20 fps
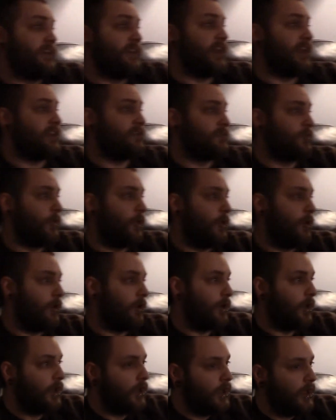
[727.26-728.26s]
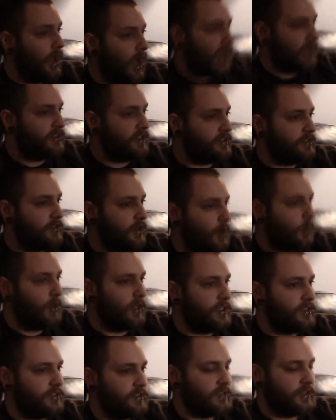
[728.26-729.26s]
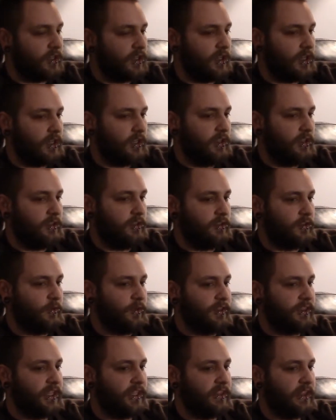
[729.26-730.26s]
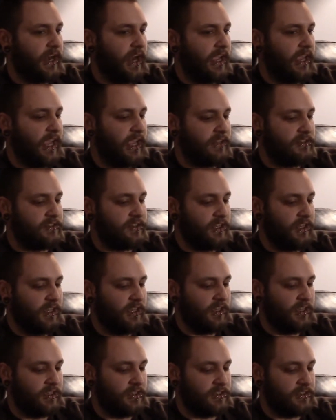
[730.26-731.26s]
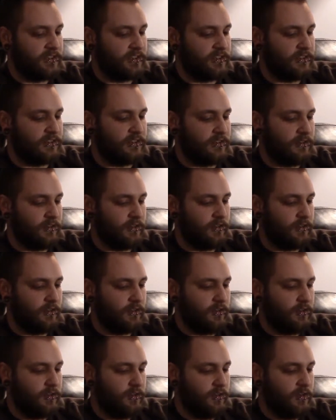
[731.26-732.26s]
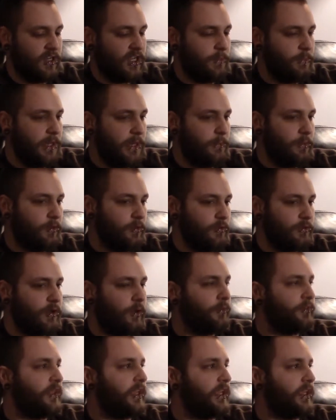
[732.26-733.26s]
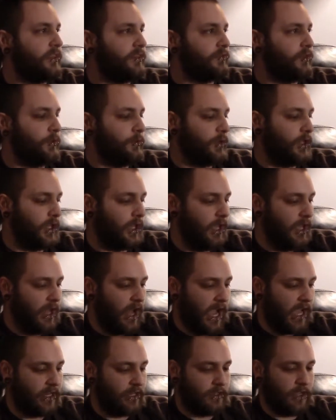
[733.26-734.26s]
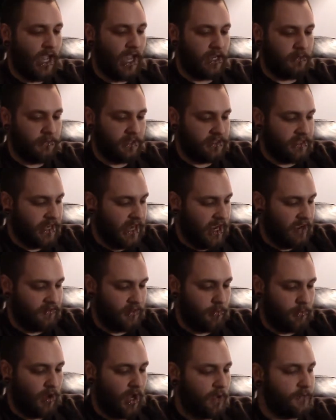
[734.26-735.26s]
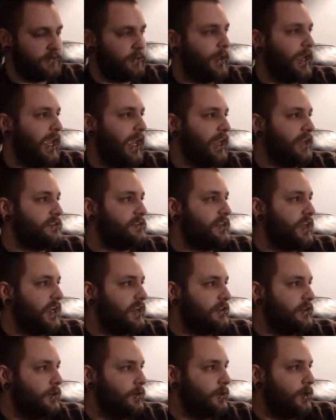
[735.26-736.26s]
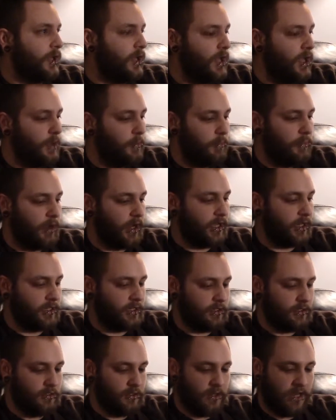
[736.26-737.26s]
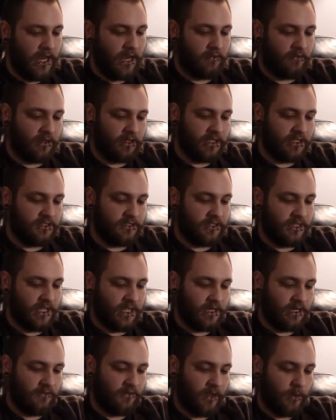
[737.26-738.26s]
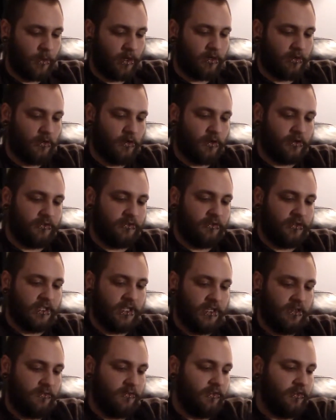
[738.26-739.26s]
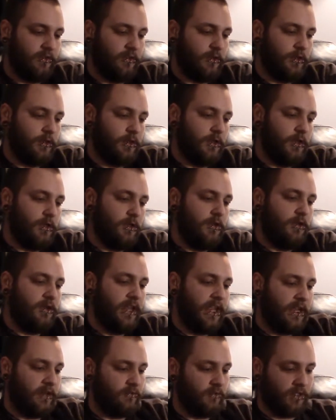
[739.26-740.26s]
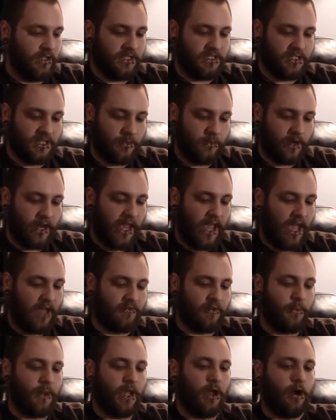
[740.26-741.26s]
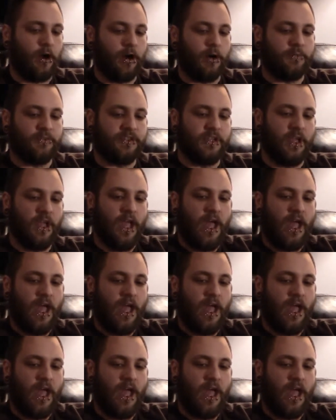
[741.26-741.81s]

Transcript: that it's wrong. I just always, the only thing that I hate seeing is you get people who don't think it through. Like, I admit that I have the palms of my hands tattooed, but you can't really see it. If I wear long sleeves, you can't really see what I have on my arms.